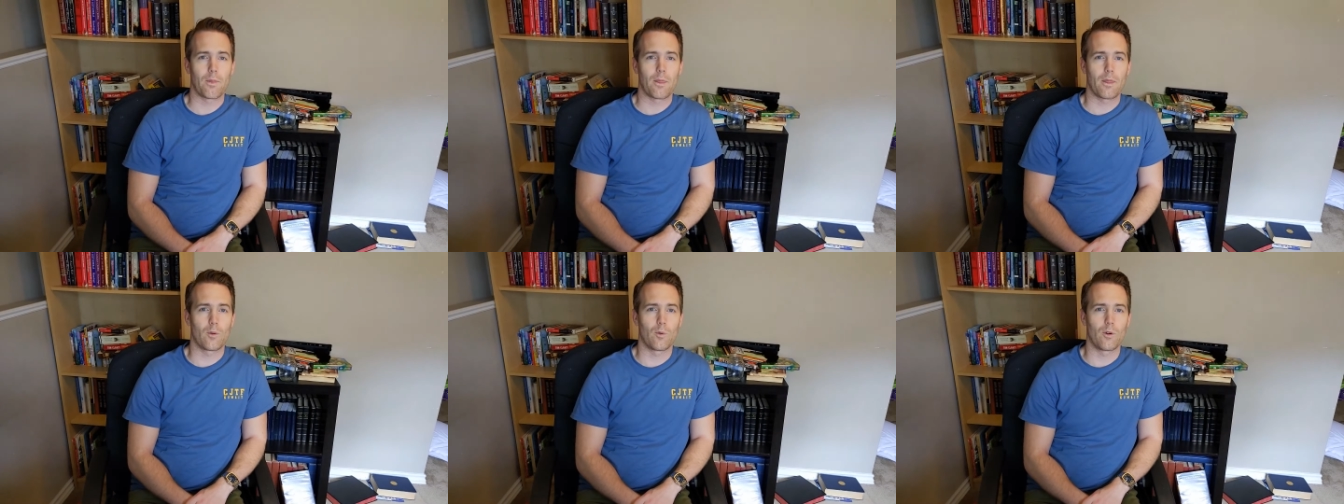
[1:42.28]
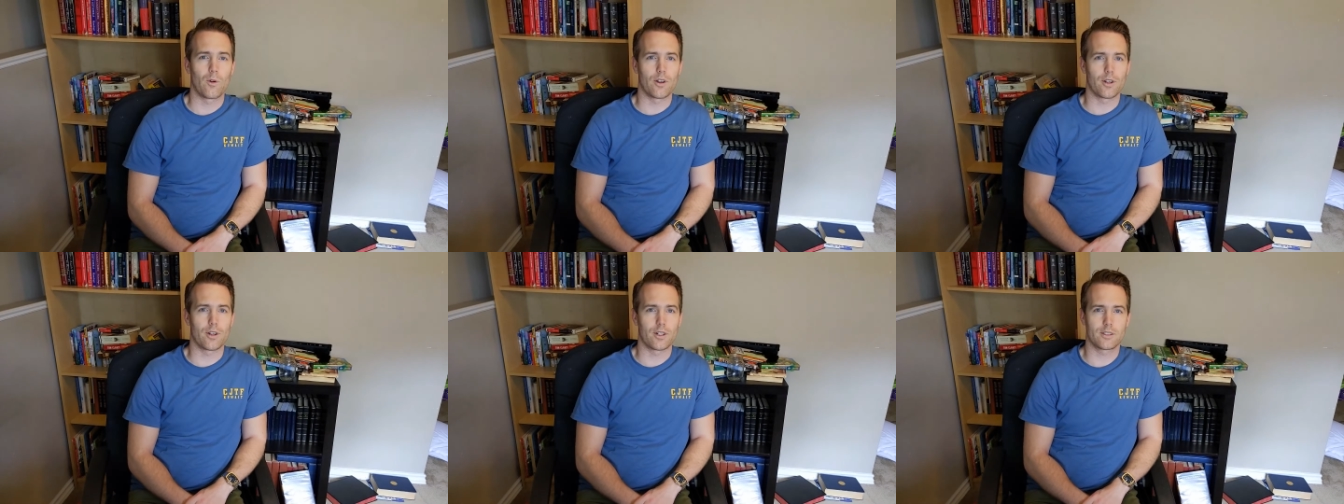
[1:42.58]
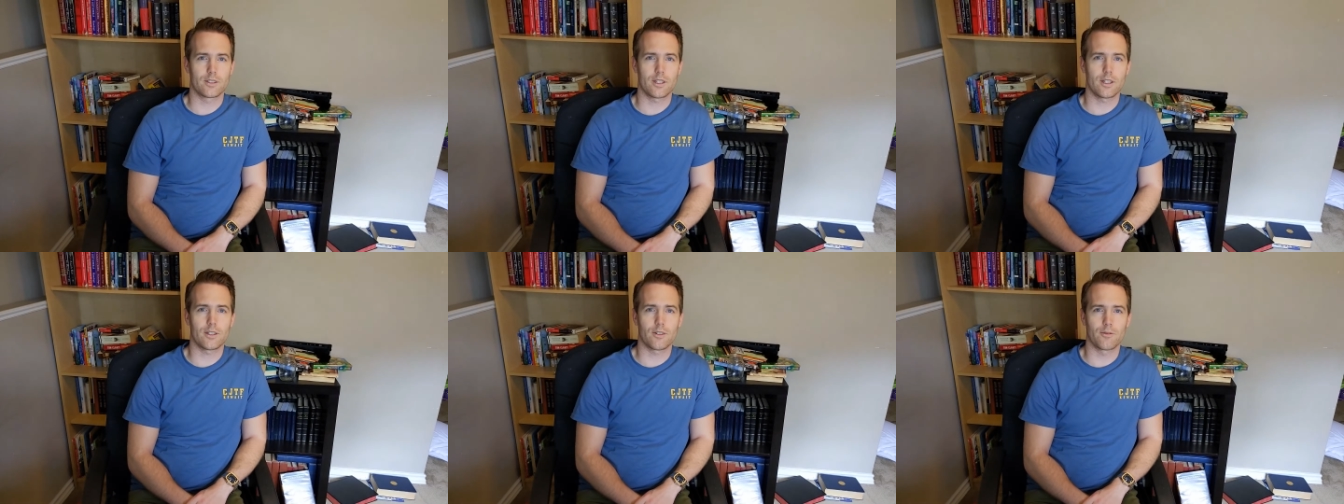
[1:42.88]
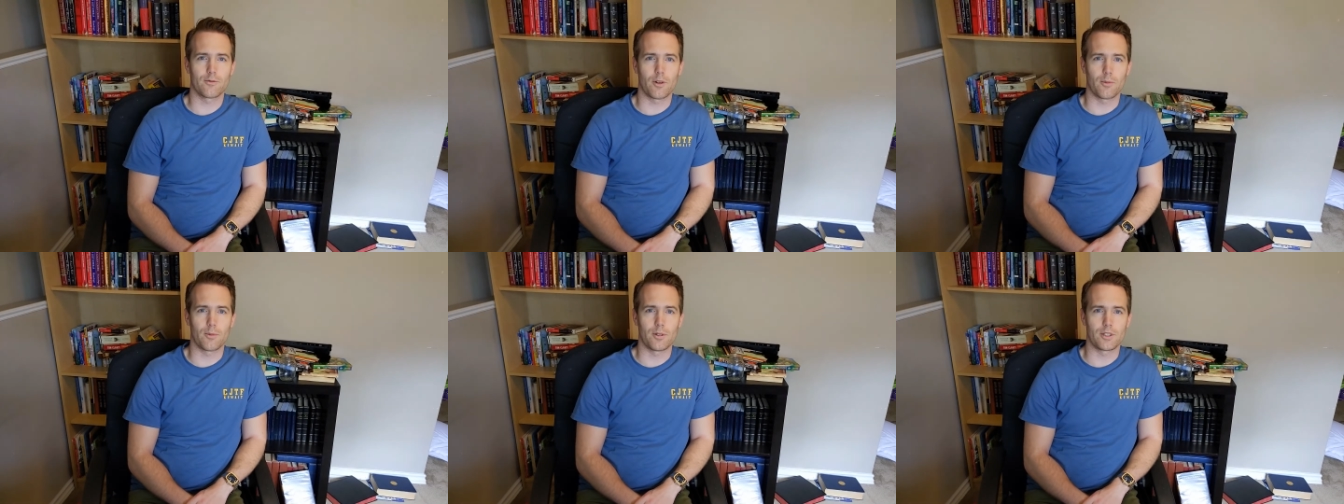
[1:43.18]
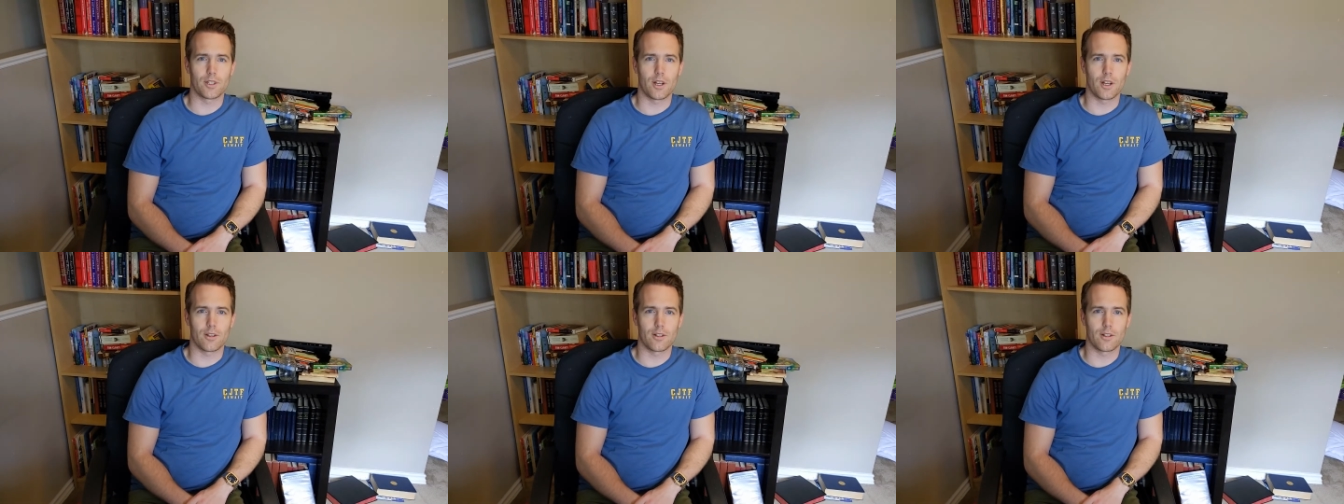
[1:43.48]
When they're distinctive from
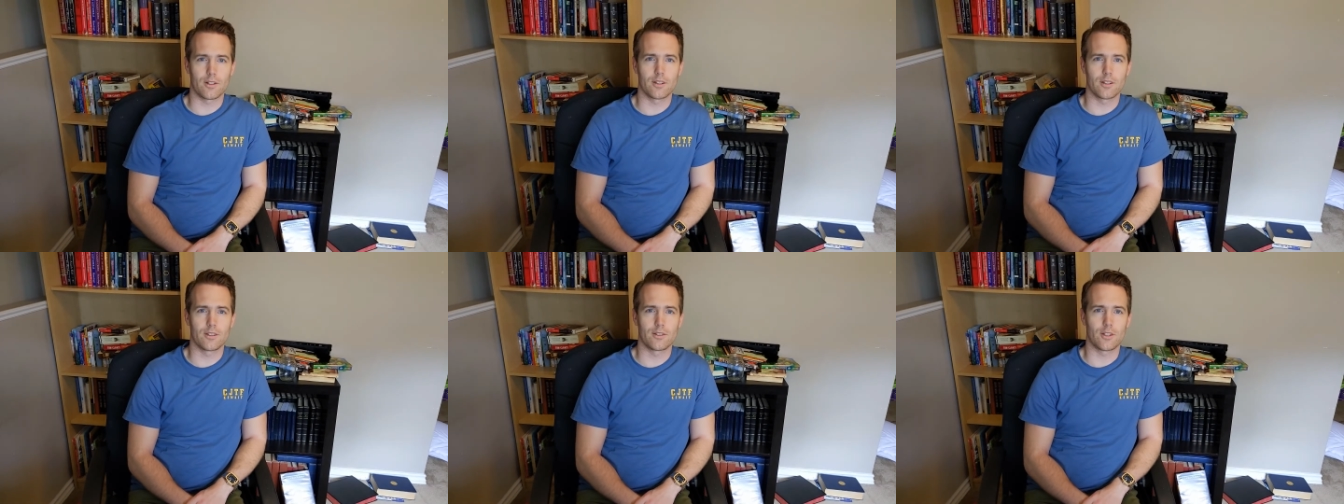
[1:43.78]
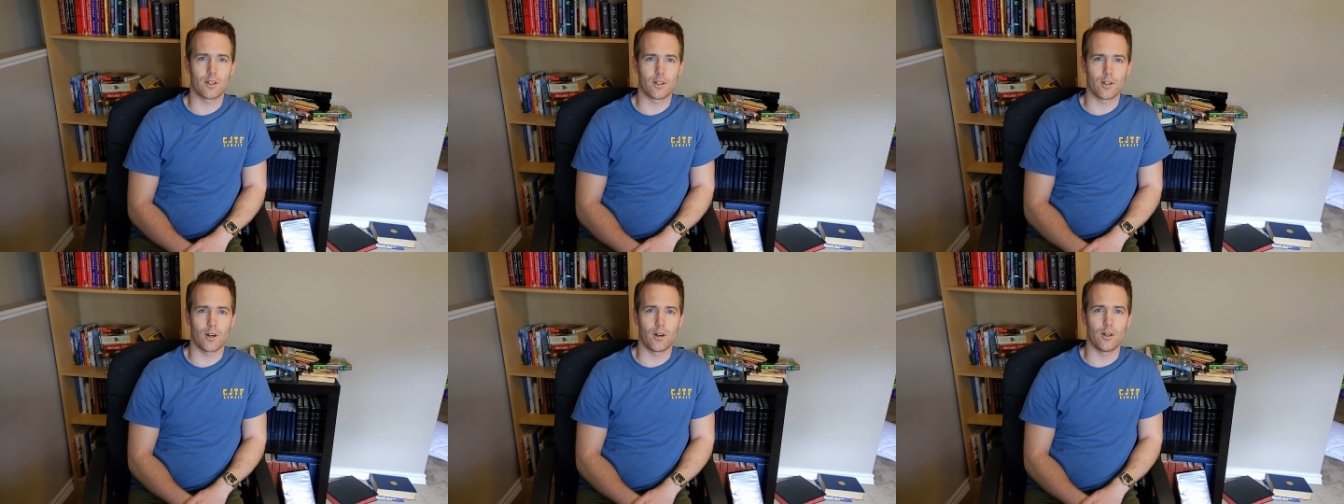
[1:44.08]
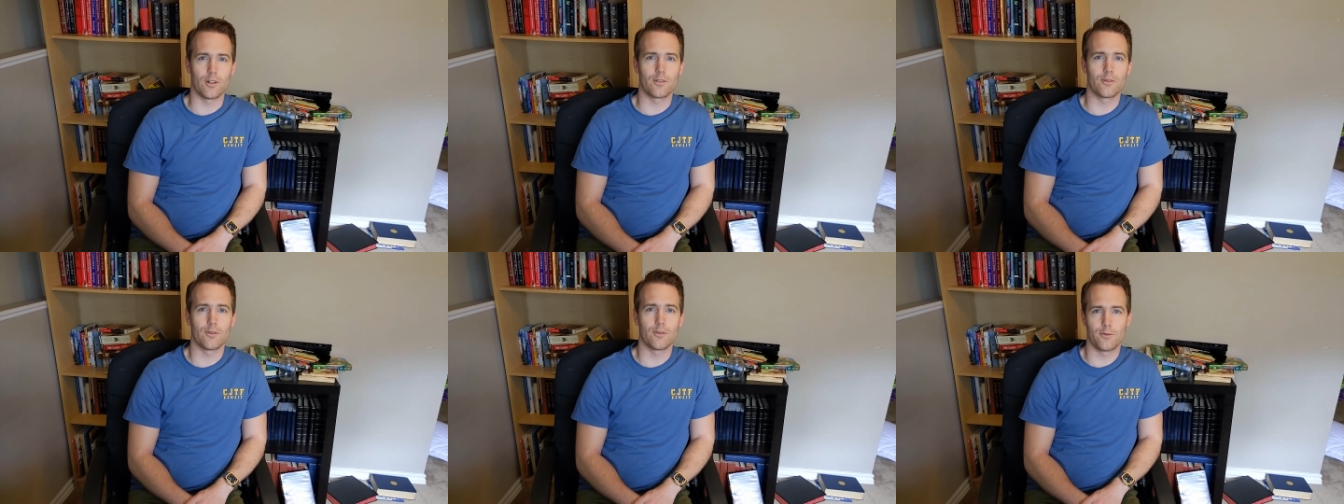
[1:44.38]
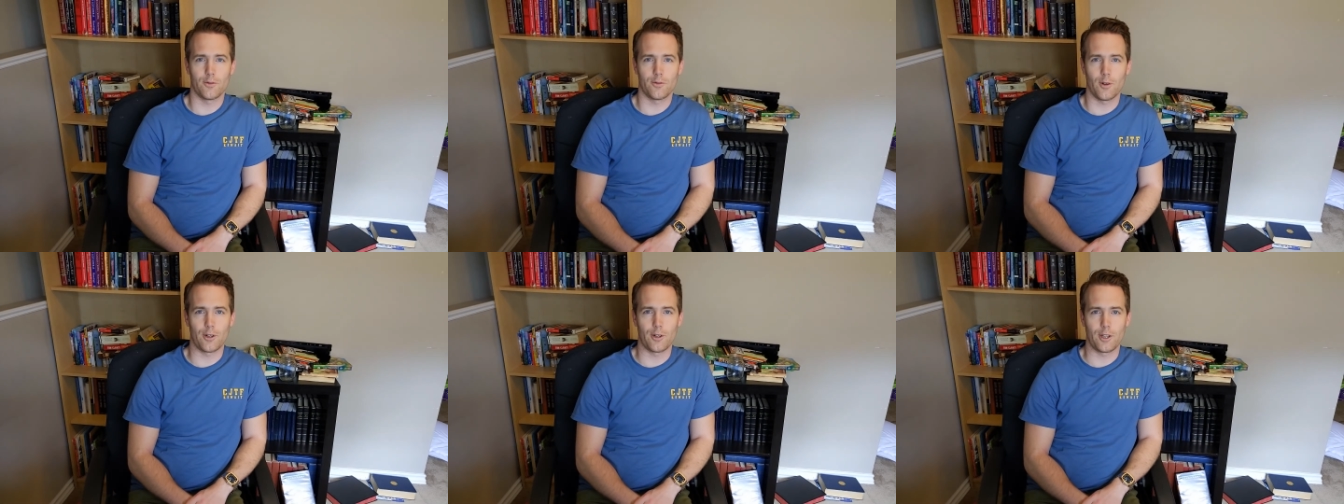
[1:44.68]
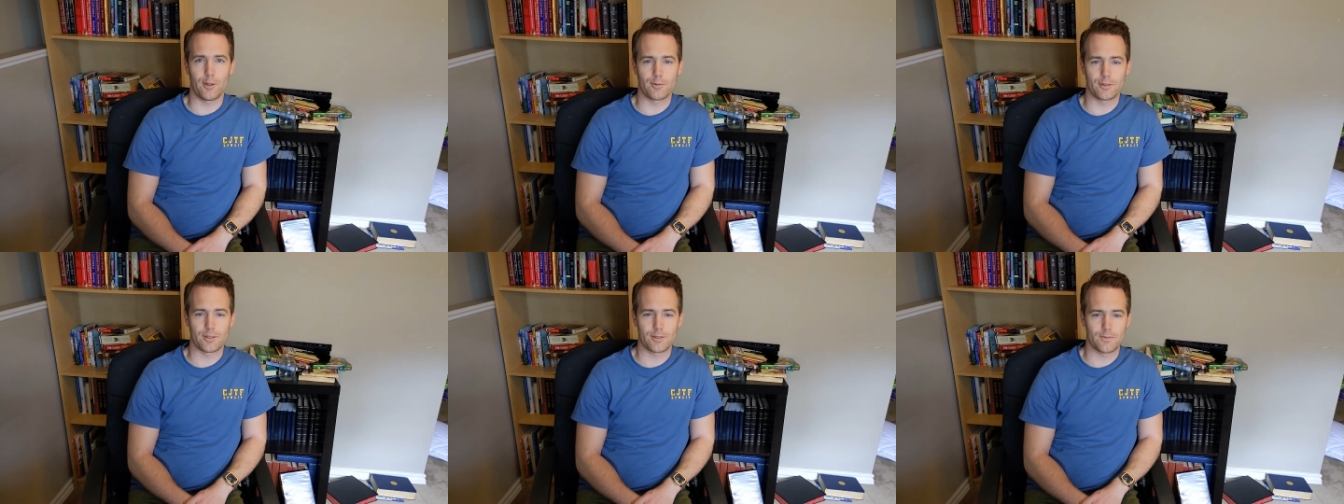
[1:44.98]
each other, they're called
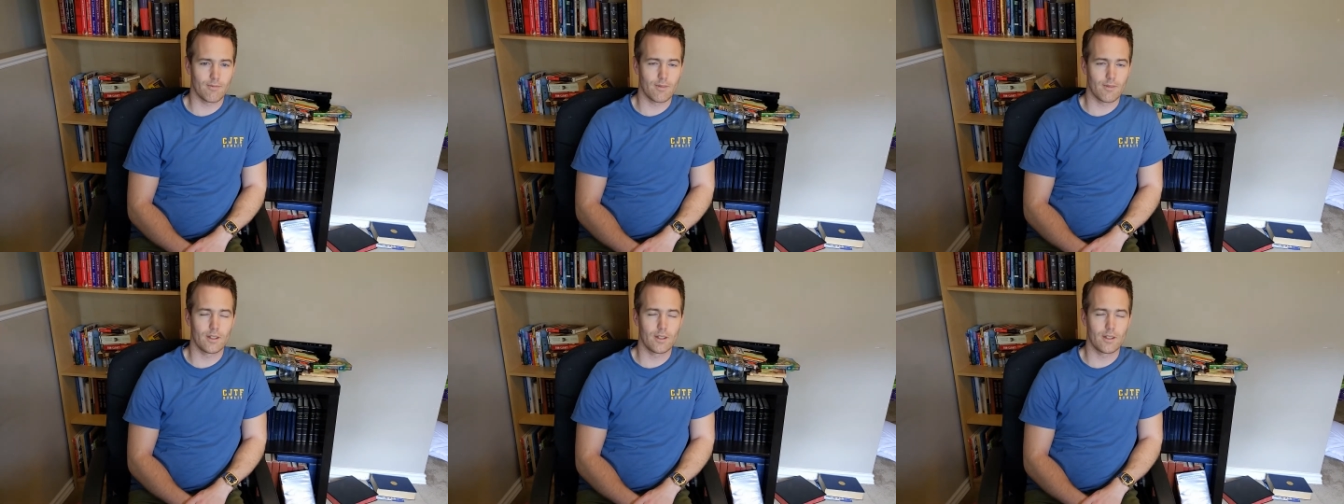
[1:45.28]
phonemes.